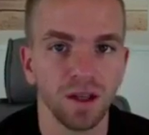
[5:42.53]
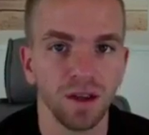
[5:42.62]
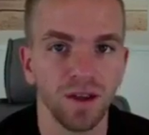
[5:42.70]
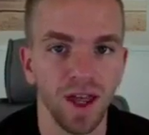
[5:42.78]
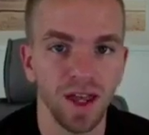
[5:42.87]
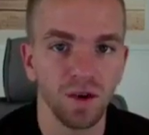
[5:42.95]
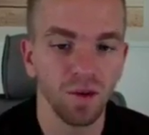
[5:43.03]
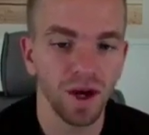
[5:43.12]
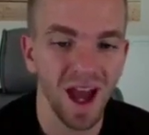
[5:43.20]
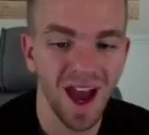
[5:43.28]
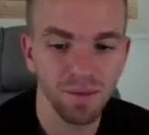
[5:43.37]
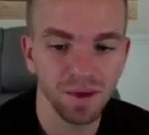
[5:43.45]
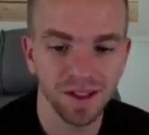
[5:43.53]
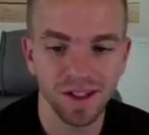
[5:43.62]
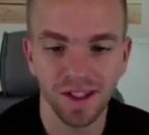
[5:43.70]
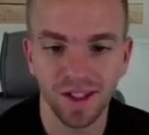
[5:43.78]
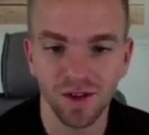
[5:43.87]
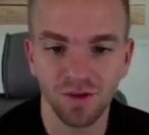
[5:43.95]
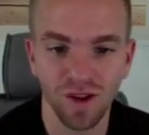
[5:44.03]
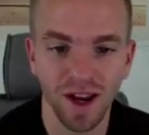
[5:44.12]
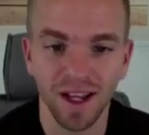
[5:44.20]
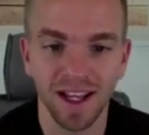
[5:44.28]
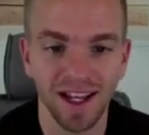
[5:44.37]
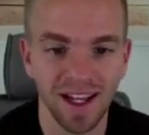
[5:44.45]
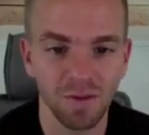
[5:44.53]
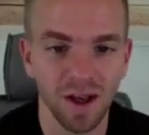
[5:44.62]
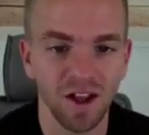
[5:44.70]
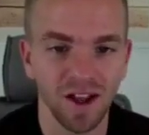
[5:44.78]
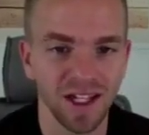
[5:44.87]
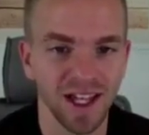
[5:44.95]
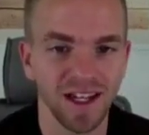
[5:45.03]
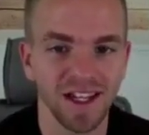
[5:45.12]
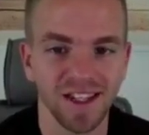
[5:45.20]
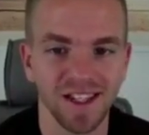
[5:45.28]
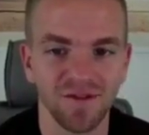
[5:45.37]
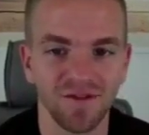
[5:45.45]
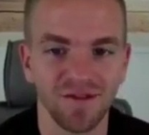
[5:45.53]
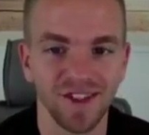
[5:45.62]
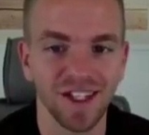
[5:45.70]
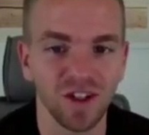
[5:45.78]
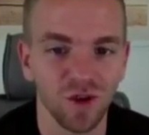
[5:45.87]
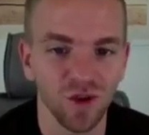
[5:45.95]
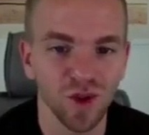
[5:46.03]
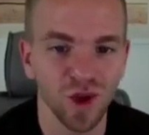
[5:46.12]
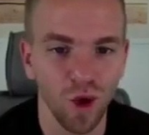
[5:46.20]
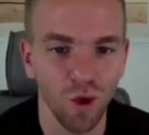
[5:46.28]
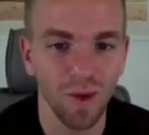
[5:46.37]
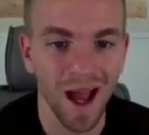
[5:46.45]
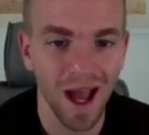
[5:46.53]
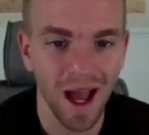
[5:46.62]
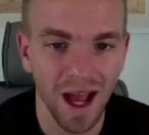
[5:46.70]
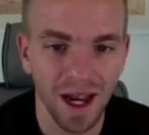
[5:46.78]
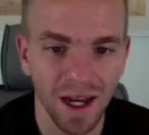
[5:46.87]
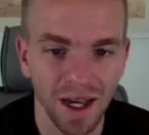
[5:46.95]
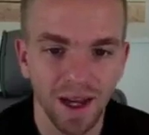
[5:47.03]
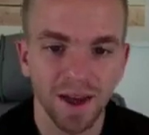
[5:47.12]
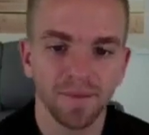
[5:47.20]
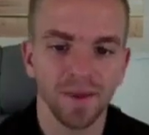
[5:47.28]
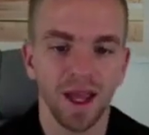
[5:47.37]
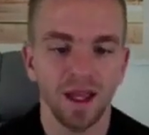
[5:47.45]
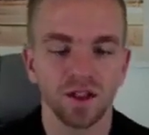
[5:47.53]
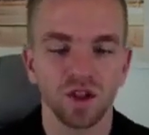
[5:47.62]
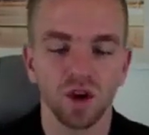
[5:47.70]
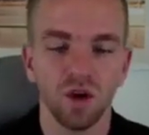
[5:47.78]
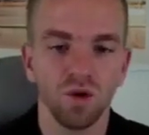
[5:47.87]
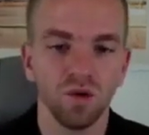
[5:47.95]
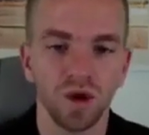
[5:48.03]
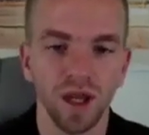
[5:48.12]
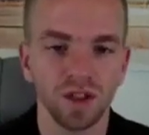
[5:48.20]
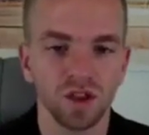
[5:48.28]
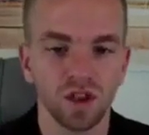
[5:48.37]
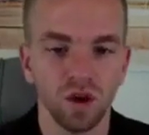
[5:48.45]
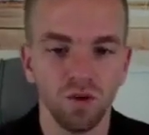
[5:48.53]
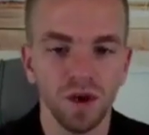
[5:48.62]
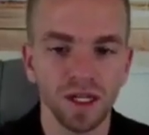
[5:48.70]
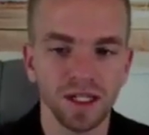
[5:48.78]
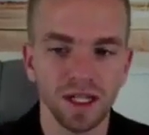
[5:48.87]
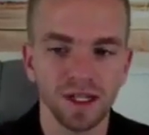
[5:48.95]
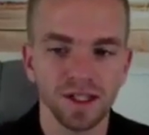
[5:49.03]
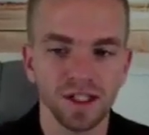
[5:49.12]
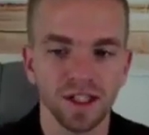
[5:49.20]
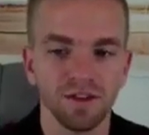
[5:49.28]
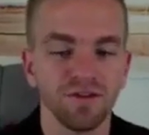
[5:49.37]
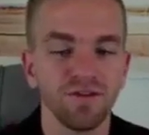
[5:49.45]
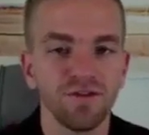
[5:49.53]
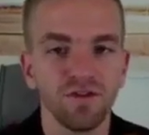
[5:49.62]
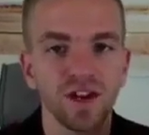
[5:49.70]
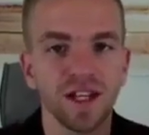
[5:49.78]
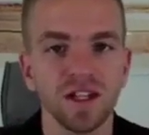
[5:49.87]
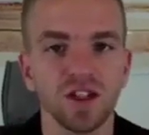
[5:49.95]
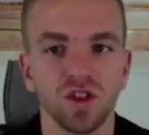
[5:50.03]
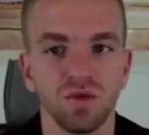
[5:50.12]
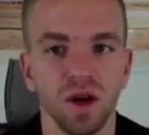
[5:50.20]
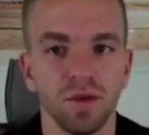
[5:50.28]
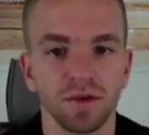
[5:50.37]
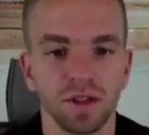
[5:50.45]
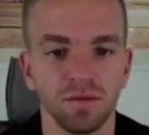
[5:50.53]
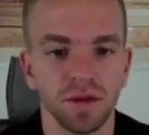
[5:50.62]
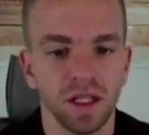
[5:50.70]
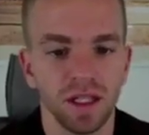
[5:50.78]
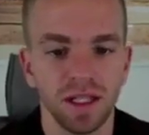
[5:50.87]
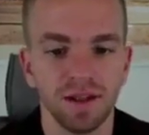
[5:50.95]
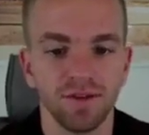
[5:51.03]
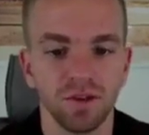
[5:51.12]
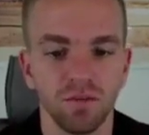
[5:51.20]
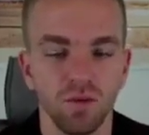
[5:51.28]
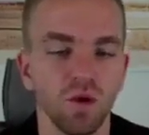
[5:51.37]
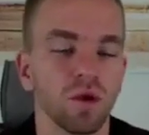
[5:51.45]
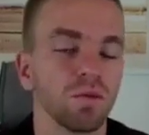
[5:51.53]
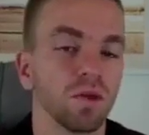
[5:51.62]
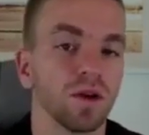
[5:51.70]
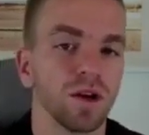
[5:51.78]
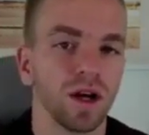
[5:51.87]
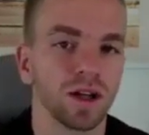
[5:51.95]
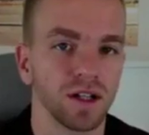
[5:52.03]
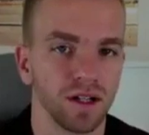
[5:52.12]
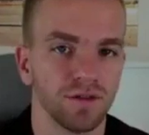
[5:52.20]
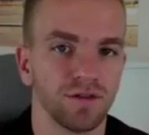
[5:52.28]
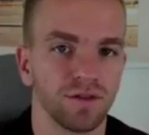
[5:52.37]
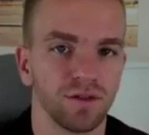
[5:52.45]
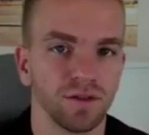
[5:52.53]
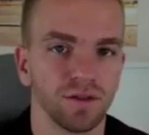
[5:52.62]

then what happens is writing an email a day doesn't feel so bad. And so what it does is it frees you up to be even more productive.